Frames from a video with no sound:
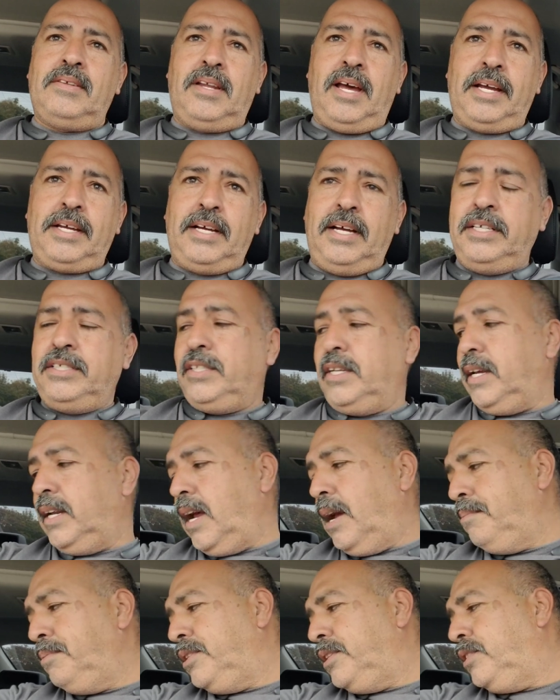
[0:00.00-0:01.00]
like I said,
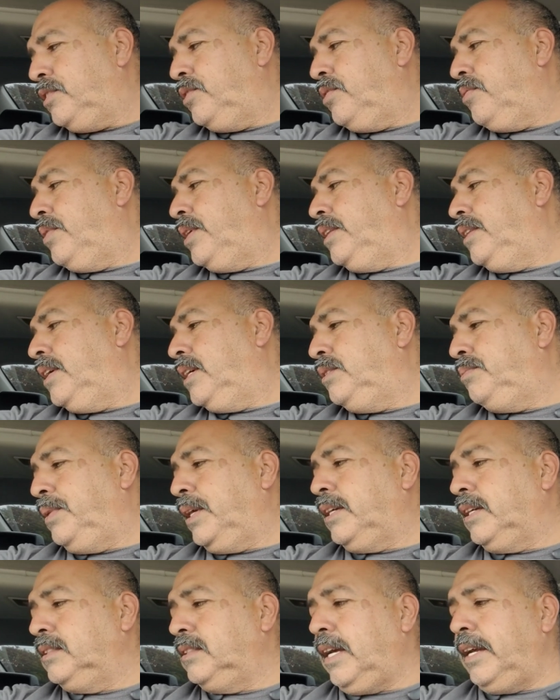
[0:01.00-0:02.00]
I'm just doing this
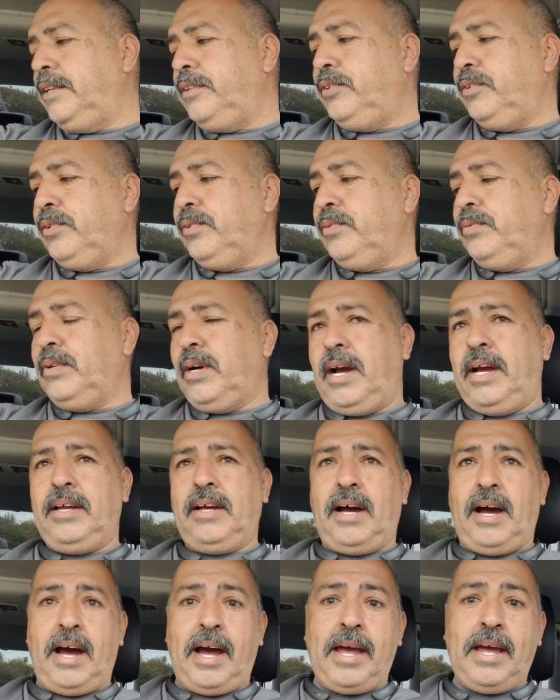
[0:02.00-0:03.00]
because I do. I
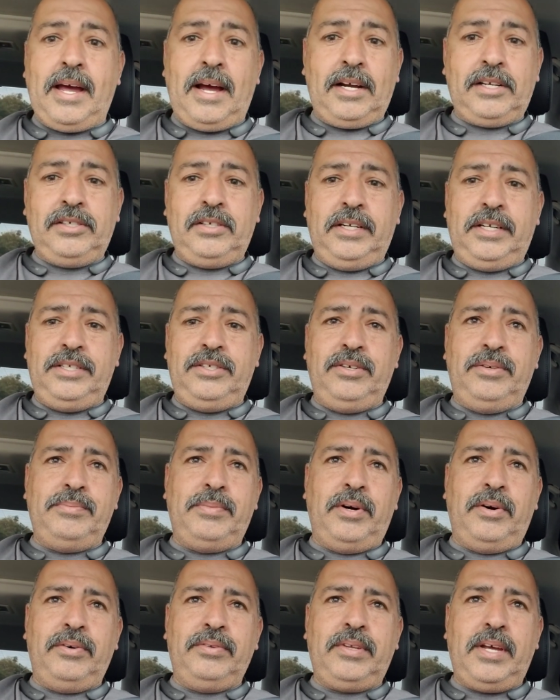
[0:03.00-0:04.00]
I actually do
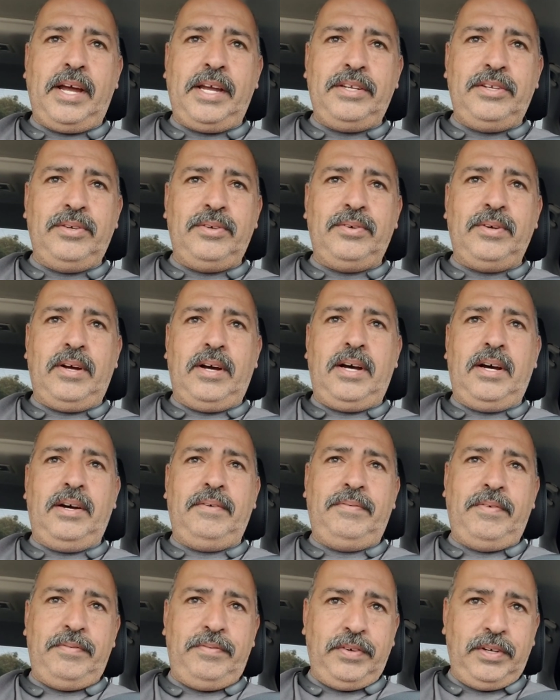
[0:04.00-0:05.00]
both. I do
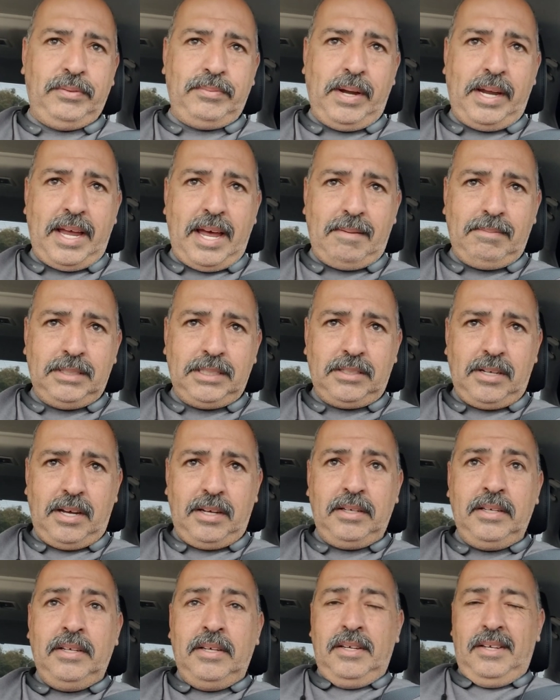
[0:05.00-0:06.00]
uh, fulfilled by
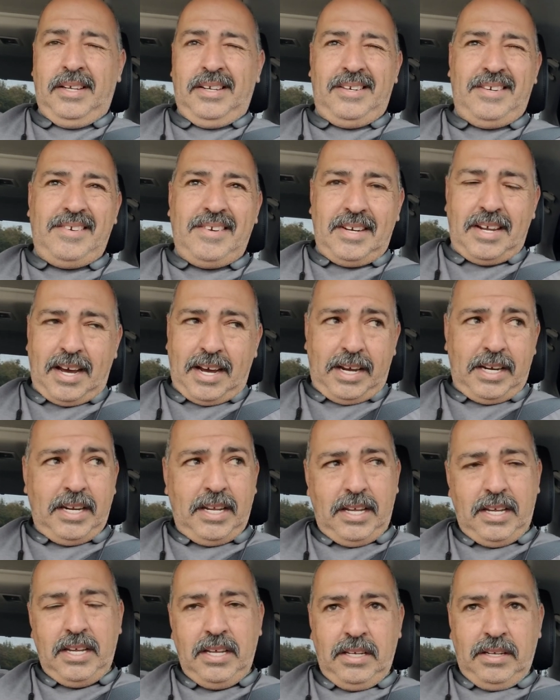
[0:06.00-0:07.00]
Amazon.
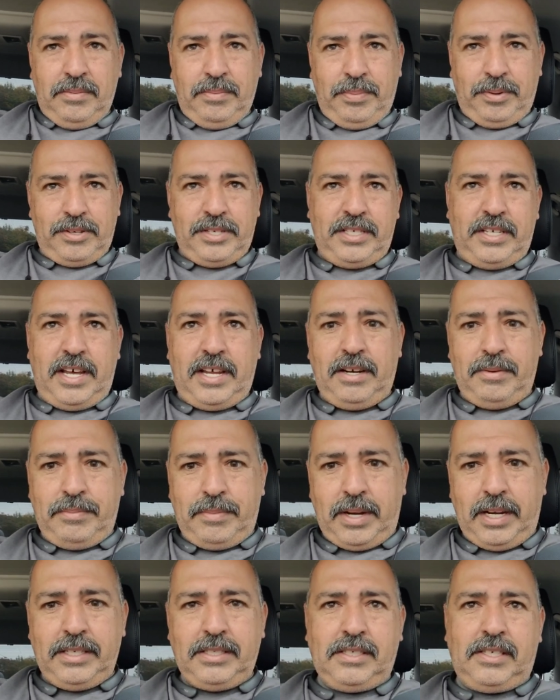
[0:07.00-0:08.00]
Ninety percent of
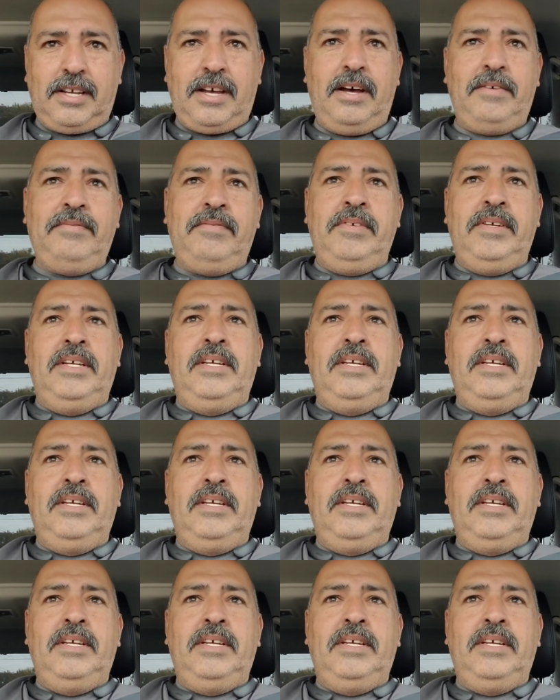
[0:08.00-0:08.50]
my stuff